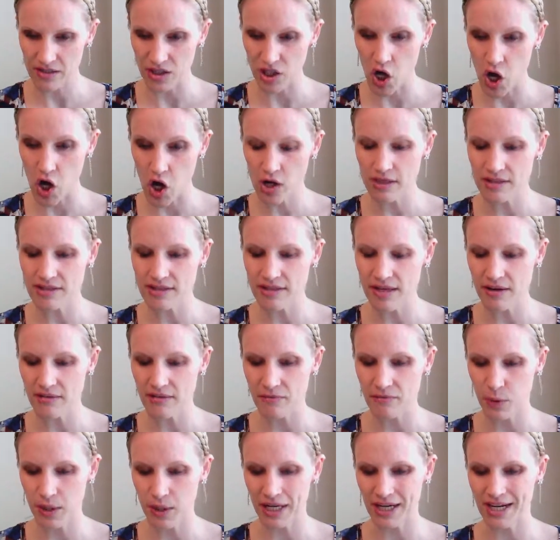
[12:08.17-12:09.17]
long as they
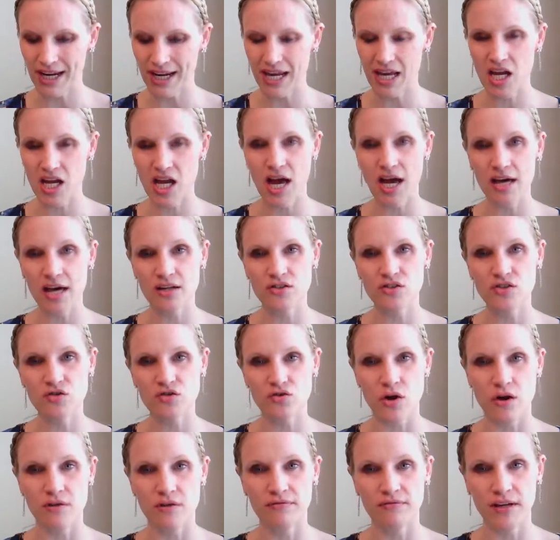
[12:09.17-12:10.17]
avoided a
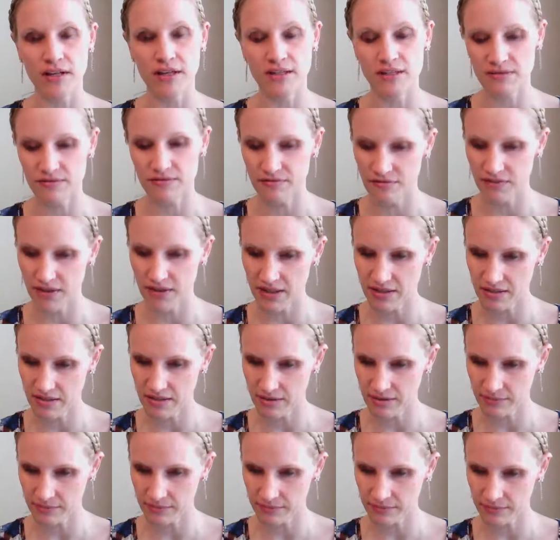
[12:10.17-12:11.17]
catastrophic defeat.